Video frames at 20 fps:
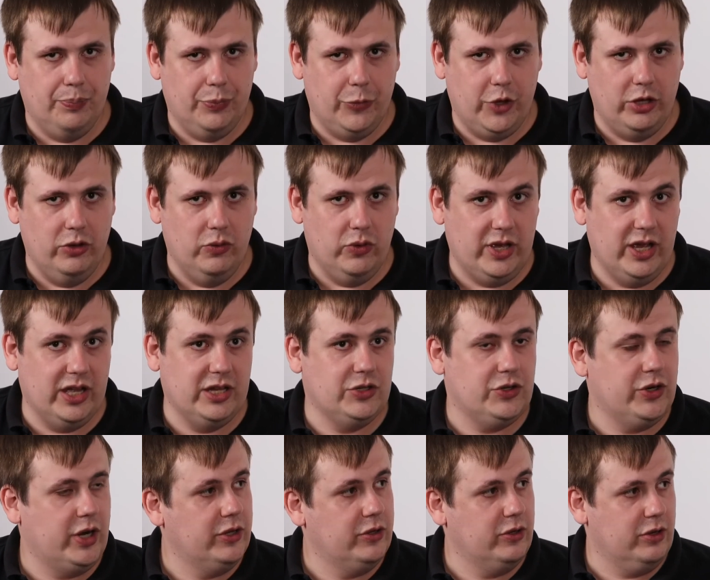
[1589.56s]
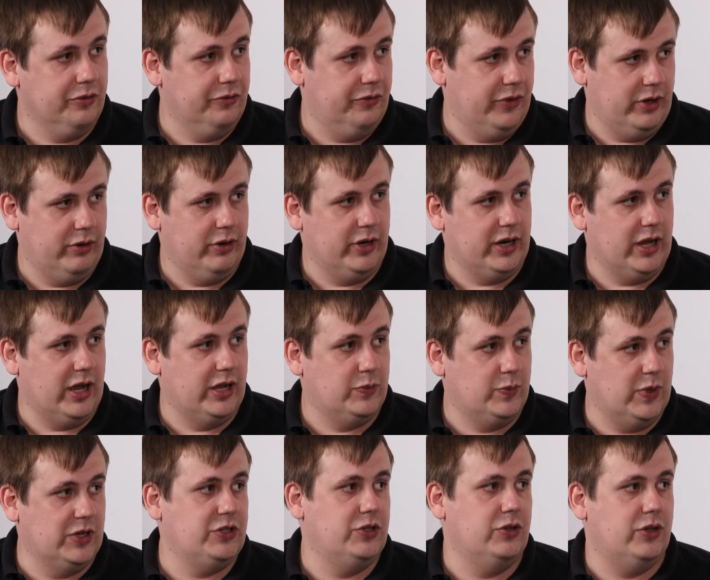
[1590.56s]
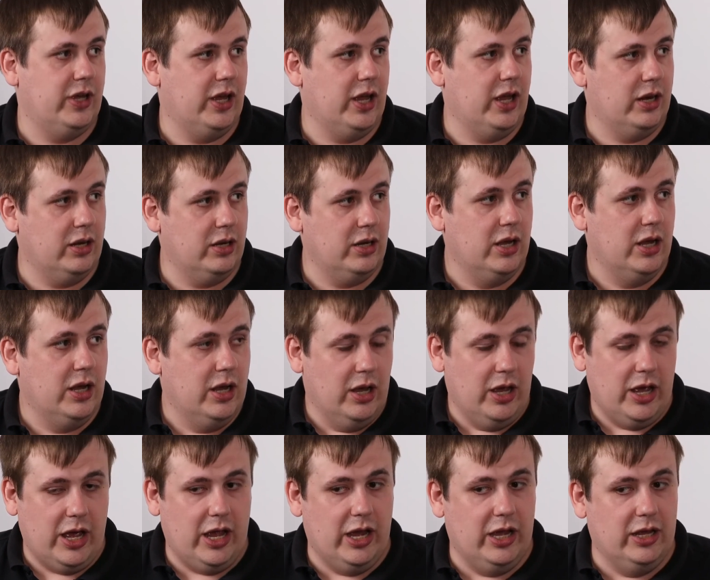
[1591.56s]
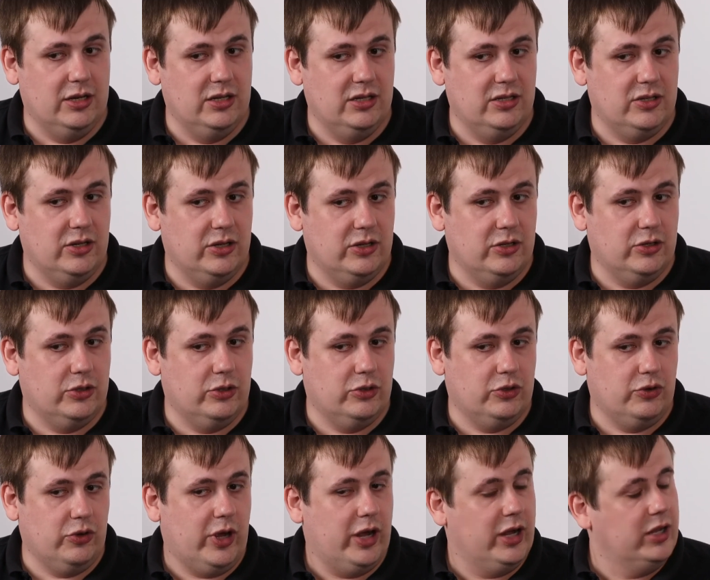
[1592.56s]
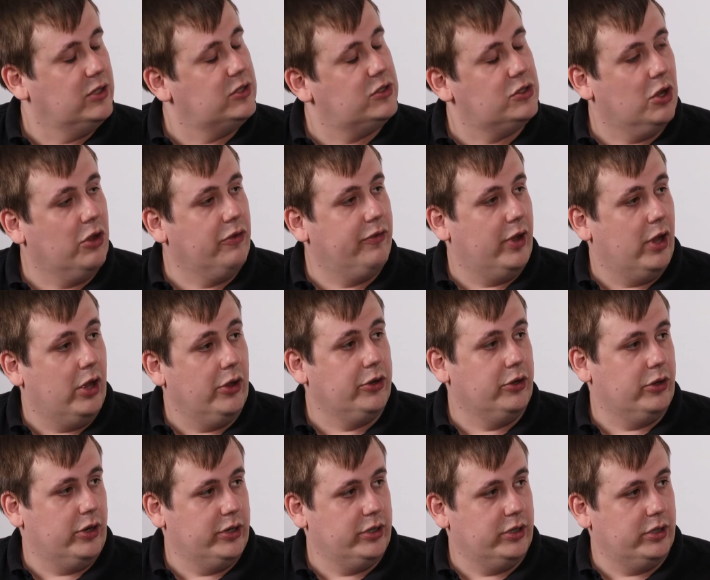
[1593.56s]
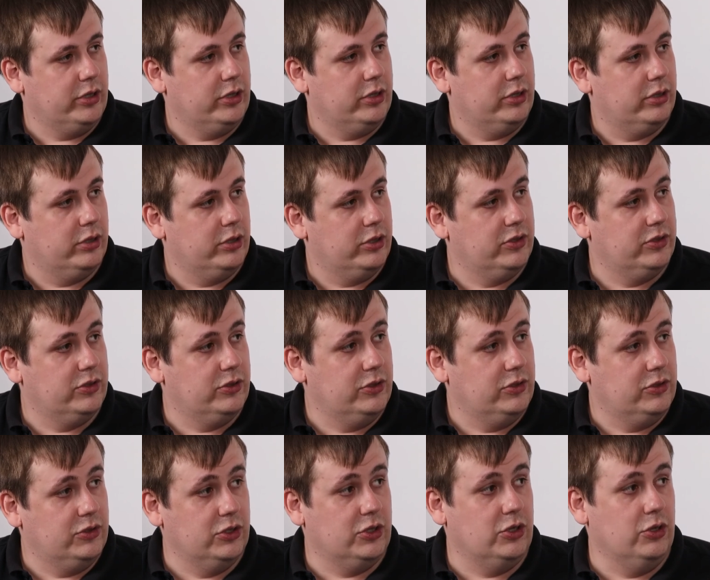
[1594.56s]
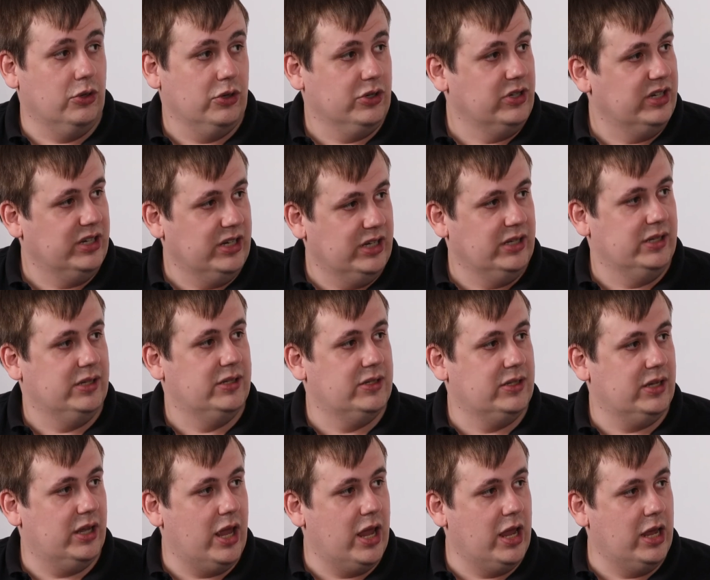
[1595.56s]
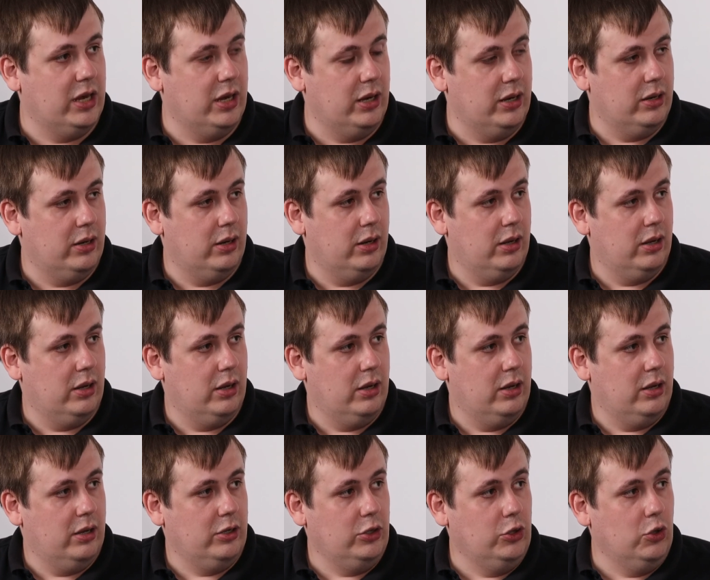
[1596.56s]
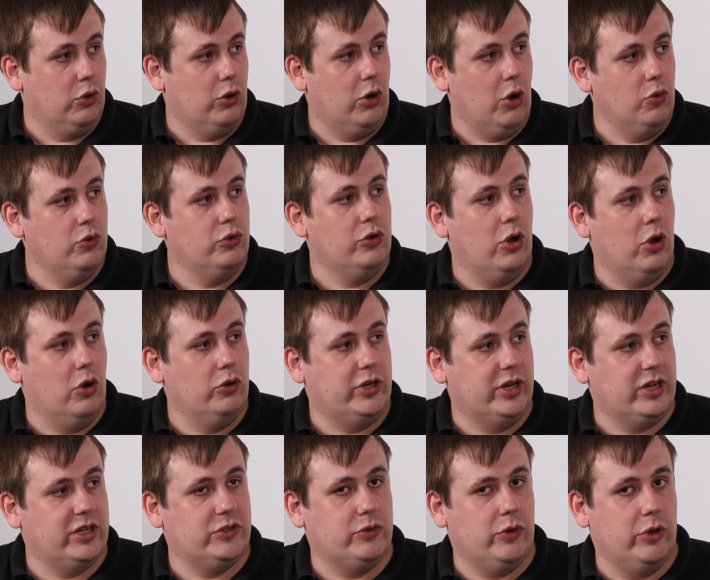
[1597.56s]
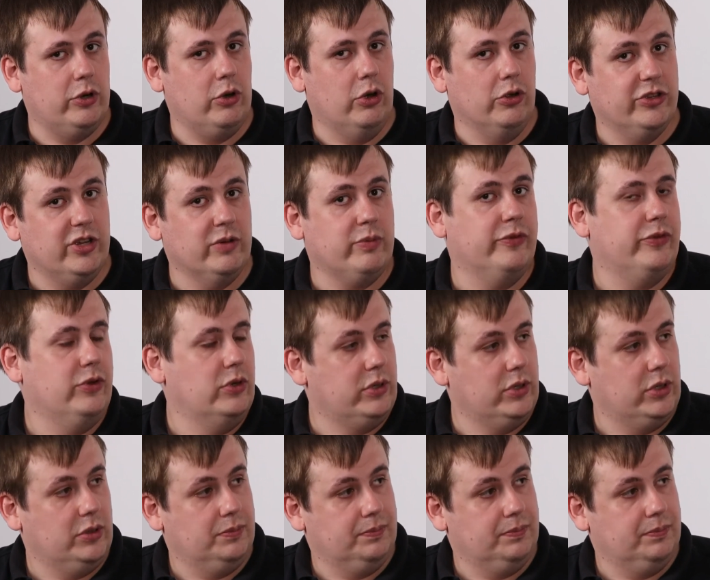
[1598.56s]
you can try to configure it as best you can and try and solve all your other security needs in your own code that is running on top of Docker.